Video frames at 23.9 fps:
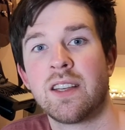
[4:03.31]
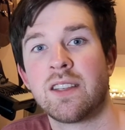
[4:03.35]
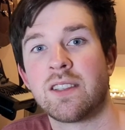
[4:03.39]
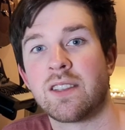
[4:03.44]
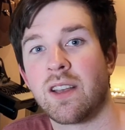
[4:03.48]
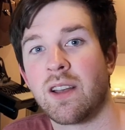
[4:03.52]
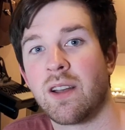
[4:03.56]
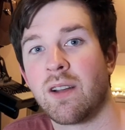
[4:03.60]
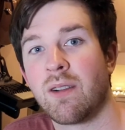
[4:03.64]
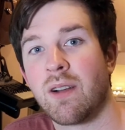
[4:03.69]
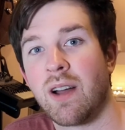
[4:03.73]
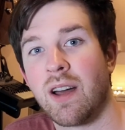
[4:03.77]

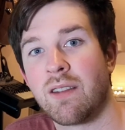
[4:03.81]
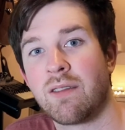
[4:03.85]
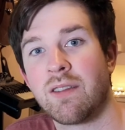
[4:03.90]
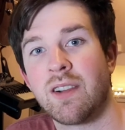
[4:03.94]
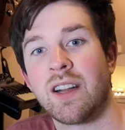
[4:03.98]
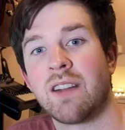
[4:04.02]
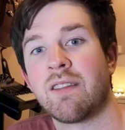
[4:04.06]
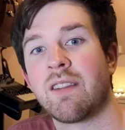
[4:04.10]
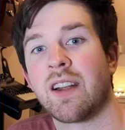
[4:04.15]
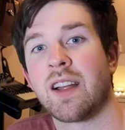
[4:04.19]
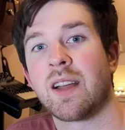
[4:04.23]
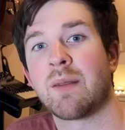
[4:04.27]
So I'd
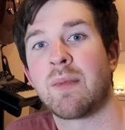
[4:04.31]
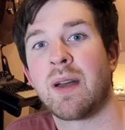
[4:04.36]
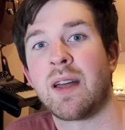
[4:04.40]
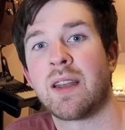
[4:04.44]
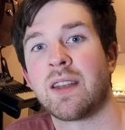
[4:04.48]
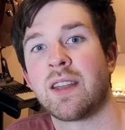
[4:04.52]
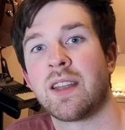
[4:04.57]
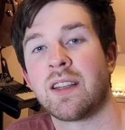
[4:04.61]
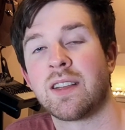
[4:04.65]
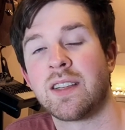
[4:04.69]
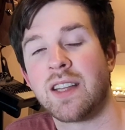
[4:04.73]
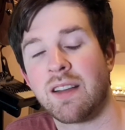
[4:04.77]
really
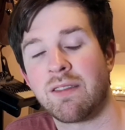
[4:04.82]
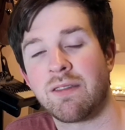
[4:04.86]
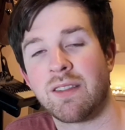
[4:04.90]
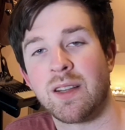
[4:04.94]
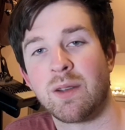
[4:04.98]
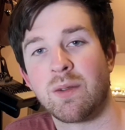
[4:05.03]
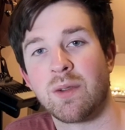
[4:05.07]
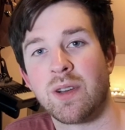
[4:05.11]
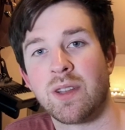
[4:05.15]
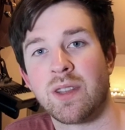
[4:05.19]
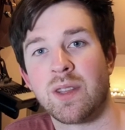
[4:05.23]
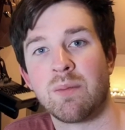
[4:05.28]
recommend it,
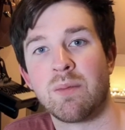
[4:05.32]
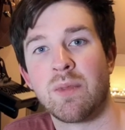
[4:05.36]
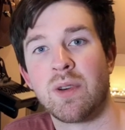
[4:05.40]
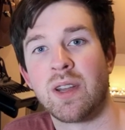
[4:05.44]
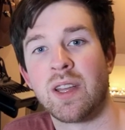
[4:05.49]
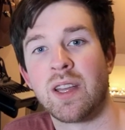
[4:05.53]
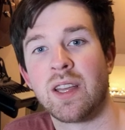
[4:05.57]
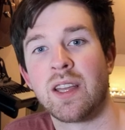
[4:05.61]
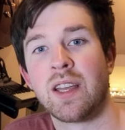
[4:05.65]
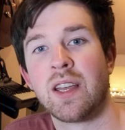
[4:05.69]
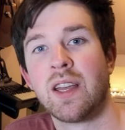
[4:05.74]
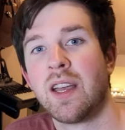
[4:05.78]
definitely worth the
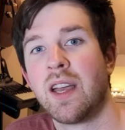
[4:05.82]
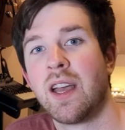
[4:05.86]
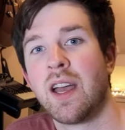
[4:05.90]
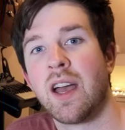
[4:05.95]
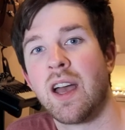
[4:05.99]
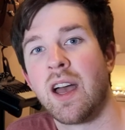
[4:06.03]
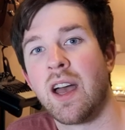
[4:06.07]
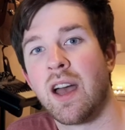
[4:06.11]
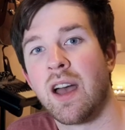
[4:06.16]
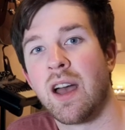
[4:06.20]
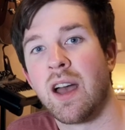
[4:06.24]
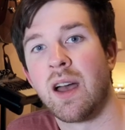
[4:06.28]
money.
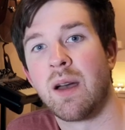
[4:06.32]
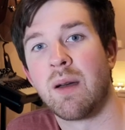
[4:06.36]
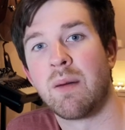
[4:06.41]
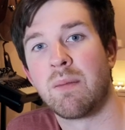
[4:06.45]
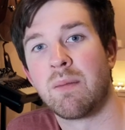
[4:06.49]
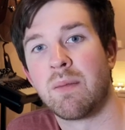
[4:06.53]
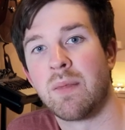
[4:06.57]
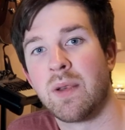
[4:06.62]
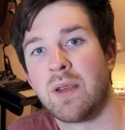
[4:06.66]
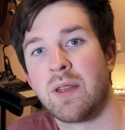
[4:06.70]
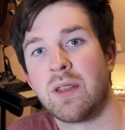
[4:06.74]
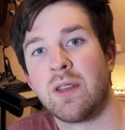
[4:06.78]

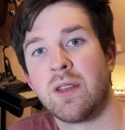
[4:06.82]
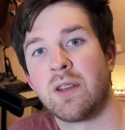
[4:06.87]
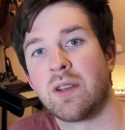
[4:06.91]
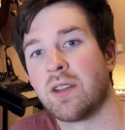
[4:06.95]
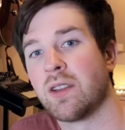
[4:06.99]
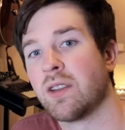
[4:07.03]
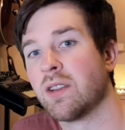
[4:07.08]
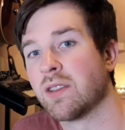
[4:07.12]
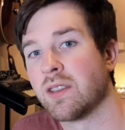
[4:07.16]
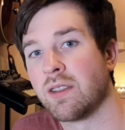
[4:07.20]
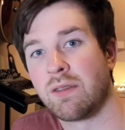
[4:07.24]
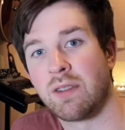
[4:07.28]
You
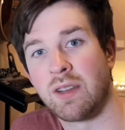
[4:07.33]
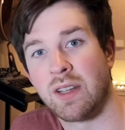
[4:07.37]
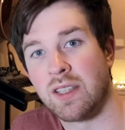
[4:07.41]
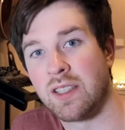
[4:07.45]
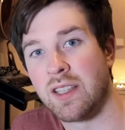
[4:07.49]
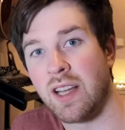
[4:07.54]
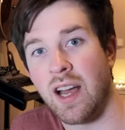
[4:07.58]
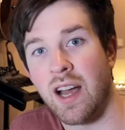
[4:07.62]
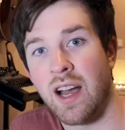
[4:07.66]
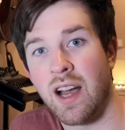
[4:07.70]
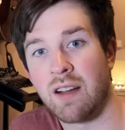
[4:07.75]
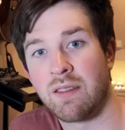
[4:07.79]
can use it for
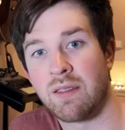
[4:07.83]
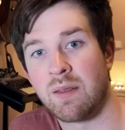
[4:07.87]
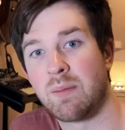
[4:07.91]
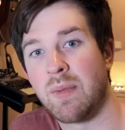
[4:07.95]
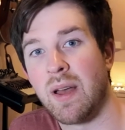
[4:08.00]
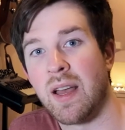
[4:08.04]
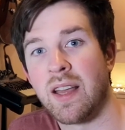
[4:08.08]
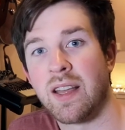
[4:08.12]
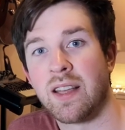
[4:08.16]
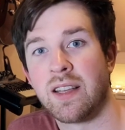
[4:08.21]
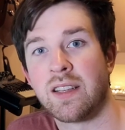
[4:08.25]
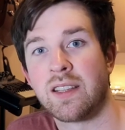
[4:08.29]
guitar, for
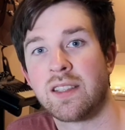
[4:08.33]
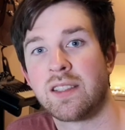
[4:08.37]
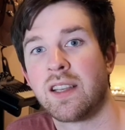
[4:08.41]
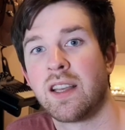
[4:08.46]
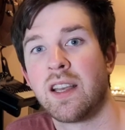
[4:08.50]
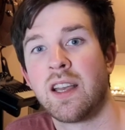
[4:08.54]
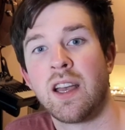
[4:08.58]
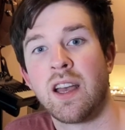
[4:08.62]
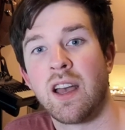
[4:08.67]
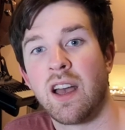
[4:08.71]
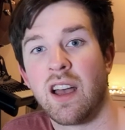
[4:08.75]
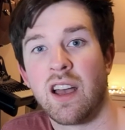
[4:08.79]
bass.
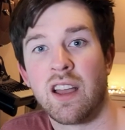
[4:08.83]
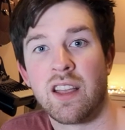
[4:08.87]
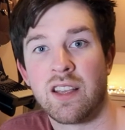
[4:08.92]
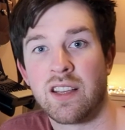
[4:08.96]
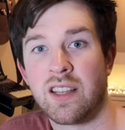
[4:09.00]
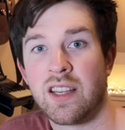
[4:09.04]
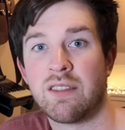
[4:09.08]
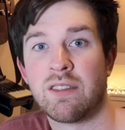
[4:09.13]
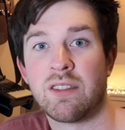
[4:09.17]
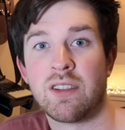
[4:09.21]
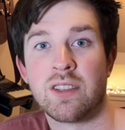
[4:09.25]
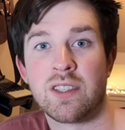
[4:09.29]
You
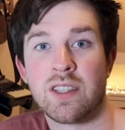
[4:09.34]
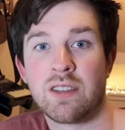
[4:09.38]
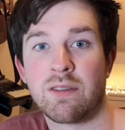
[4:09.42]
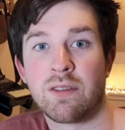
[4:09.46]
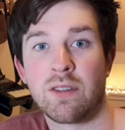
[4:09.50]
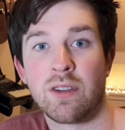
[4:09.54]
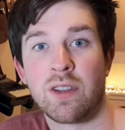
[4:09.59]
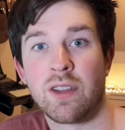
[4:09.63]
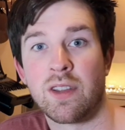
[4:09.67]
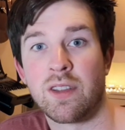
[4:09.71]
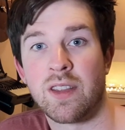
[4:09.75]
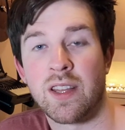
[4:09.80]
can even use it
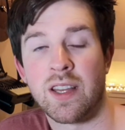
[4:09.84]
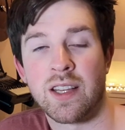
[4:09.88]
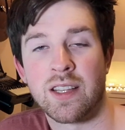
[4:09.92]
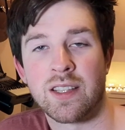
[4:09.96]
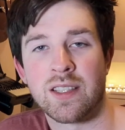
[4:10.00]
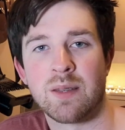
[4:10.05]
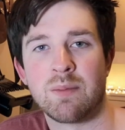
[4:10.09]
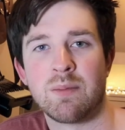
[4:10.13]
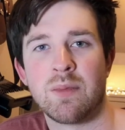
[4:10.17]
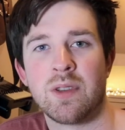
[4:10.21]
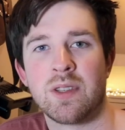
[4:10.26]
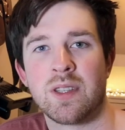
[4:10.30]
for other
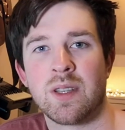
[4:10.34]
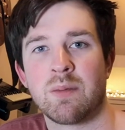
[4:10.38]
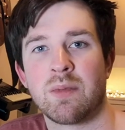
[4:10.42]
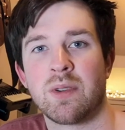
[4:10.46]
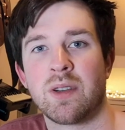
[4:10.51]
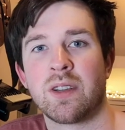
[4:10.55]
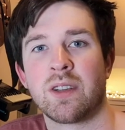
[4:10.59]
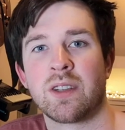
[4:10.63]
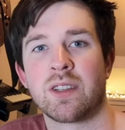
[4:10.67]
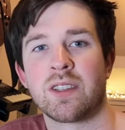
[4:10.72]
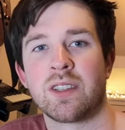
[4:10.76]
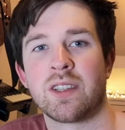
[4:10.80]
things in music
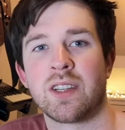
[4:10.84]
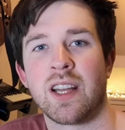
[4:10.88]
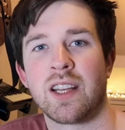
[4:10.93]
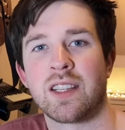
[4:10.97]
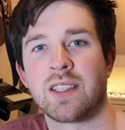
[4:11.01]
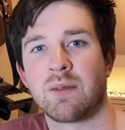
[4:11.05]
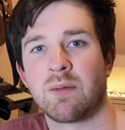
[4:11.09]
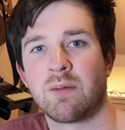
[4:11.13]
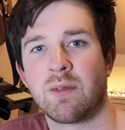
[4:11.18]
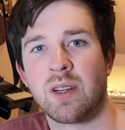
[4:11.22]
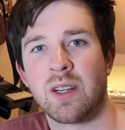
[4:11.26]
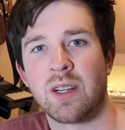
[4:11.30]
production. It
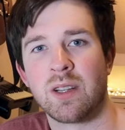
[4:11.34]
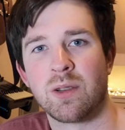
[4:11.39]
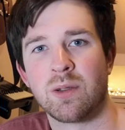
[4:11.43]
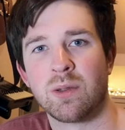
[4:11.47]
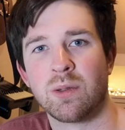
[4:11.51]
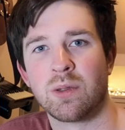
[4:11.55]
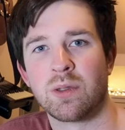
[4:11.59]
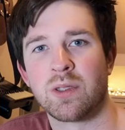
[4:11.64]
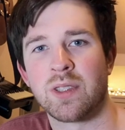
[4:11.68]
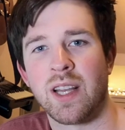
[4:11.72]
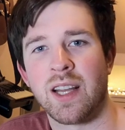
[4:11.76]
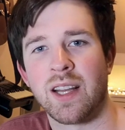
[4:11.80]
has some really
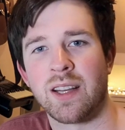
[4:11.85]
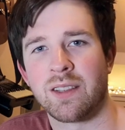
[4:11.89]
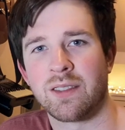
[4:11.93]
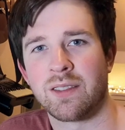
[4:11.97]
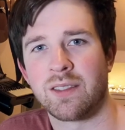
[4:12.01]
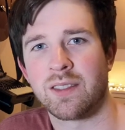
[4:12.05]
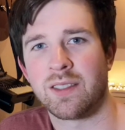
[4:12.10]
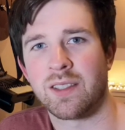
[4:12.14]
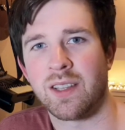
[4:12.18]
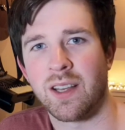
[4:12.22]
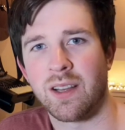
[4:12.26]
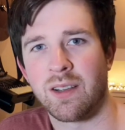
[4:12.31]
cool
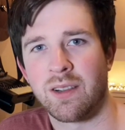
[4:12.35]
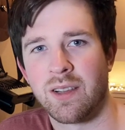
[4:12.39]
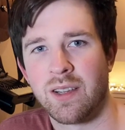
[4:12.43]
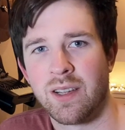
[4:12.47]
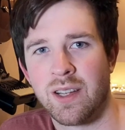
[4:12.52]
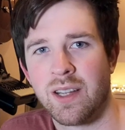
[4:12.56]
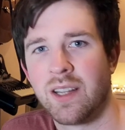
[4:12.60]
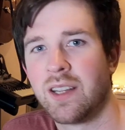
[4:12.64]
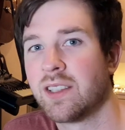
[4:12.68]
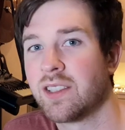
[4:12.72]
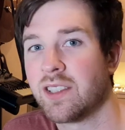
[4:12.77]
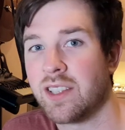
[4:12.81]
sounds, so
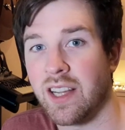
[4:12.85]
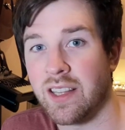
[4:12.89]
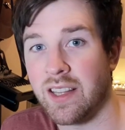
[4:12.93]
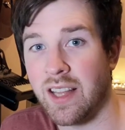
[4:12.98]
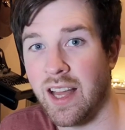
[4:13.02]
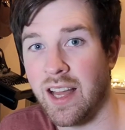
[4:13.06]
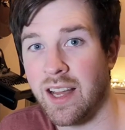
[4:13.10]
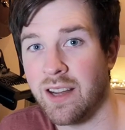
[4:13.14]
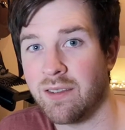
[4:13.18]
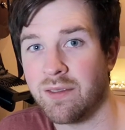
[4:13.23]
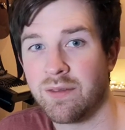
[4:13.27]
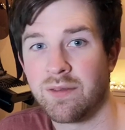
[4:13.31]
check
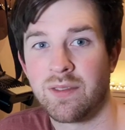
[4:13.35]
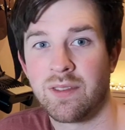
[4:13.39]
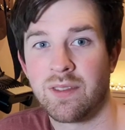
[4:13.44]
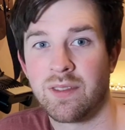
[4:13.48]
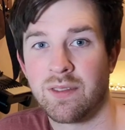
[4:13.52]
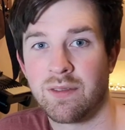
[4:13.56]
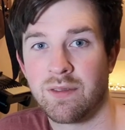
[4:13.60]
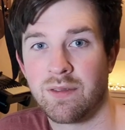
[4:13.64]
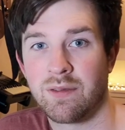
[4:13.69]
that out.